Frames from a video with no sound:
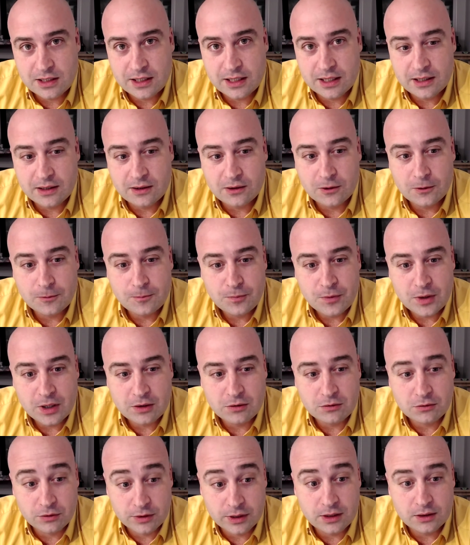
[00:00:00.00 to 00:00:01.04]
ill. It
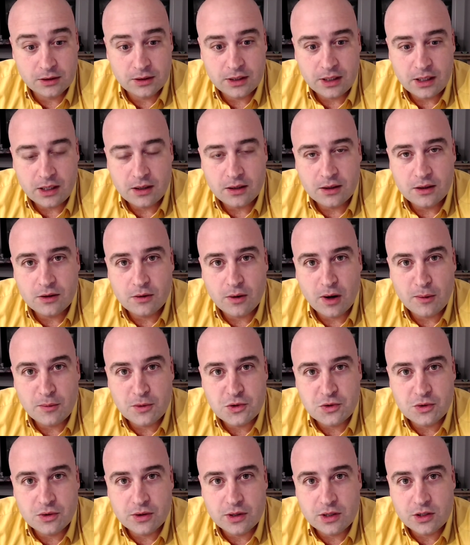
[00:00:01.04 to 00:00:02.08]
really, you know, I was
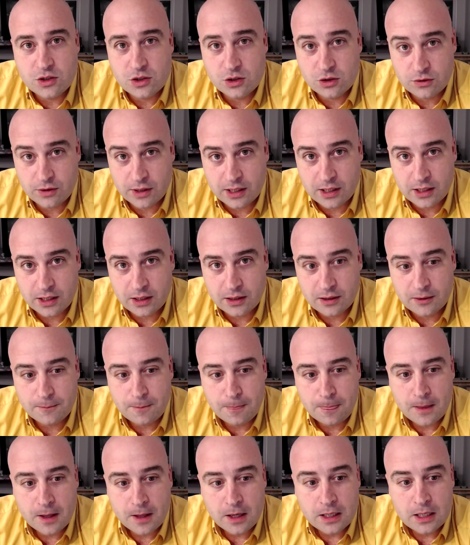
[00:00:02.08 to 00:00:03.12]
really stricken.
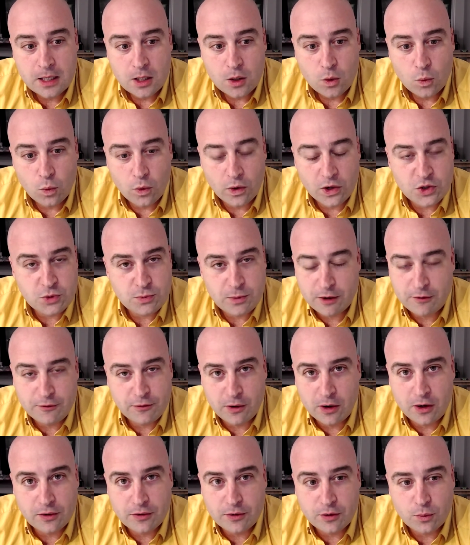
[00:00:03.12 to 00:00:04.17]
Whereas my
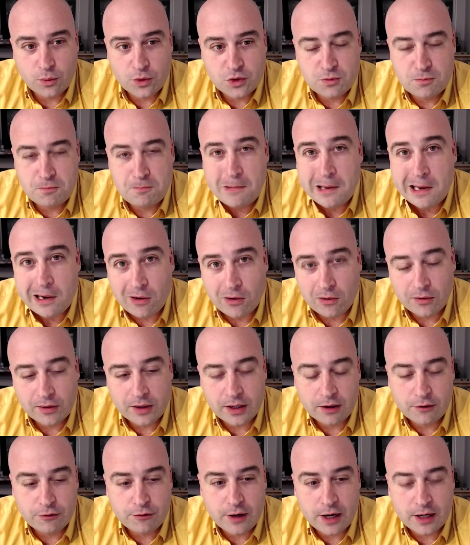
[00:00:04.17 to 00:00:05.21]
father was barely
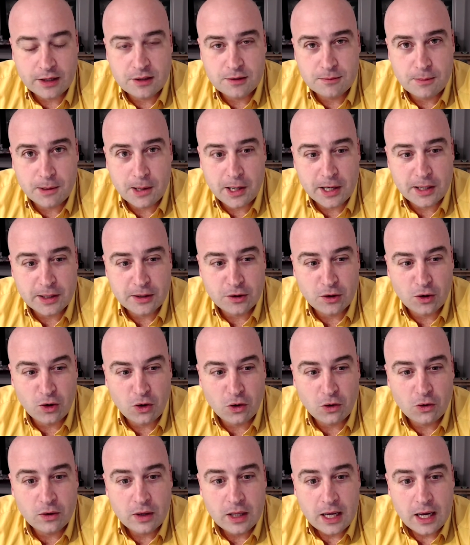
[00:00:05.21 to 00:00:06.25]
affected by it at
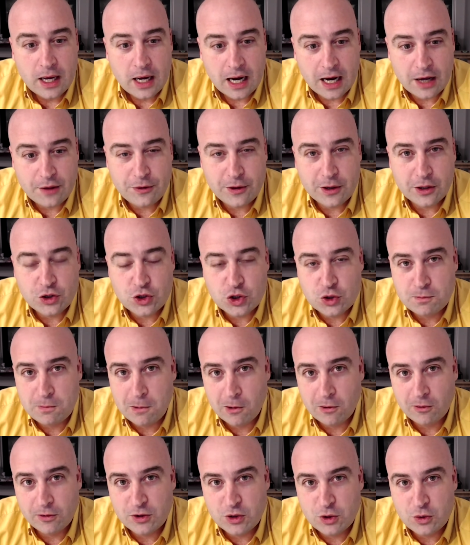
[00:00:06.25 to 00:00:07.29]
all. I think just
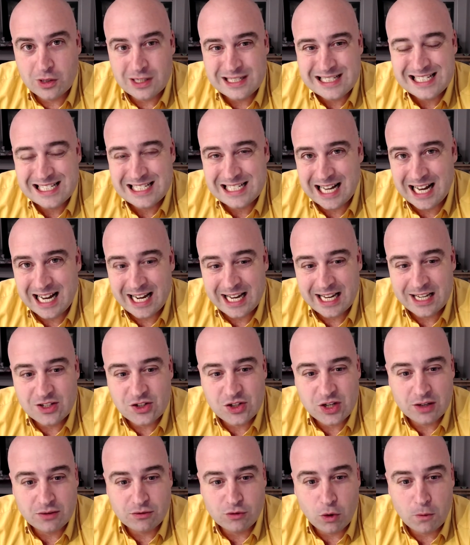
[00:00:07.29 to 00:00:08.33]
partly due to size
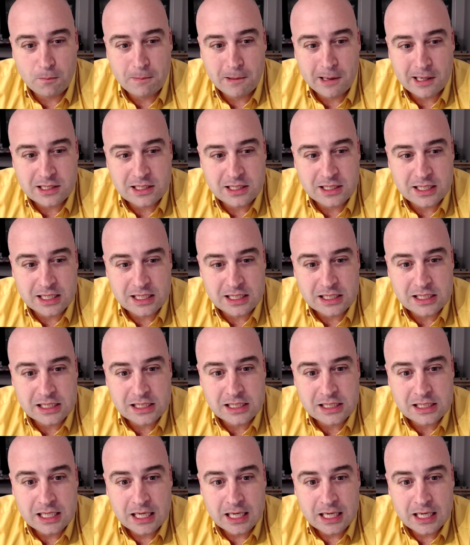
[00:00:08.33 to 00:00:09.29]
and robustness,